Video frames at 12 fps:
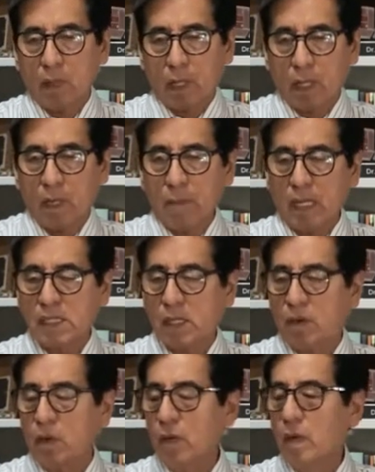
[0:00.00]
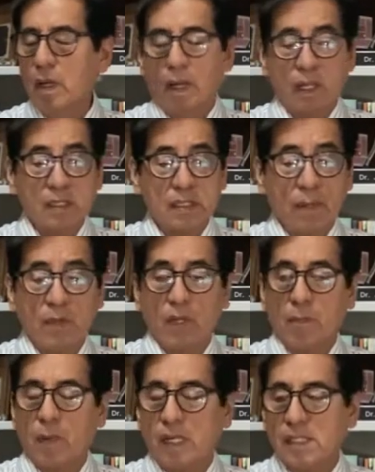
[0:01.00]
in Mexico and some
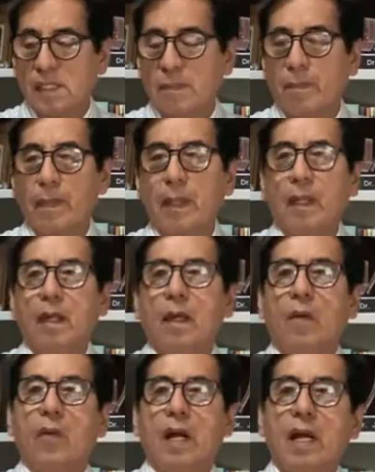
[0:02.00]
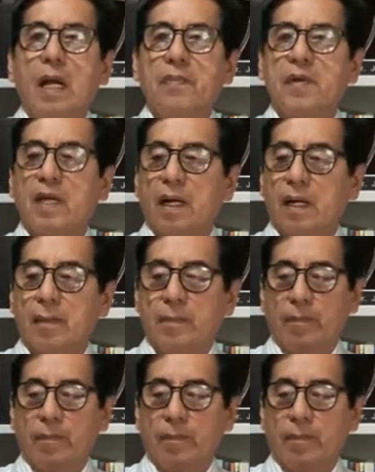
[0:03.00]
other places. What I have here,